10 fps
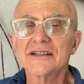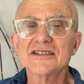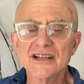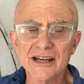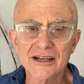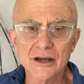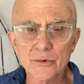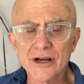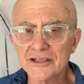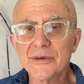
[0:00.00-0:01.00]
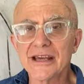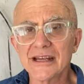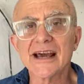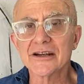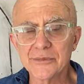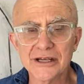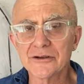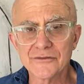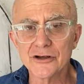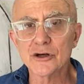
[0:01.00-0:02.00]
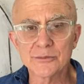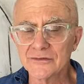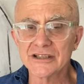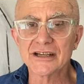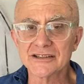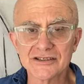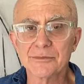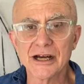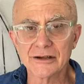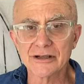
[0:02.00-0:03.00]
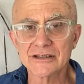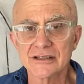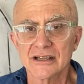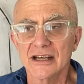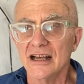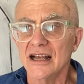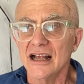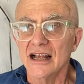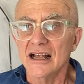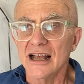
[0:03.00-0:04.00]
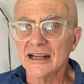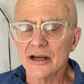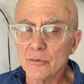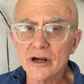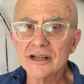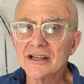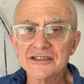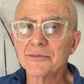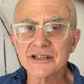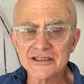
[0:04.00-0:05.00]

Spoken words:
decided I wanted to make an animated film of Denis the Pirate, and I wanted it to be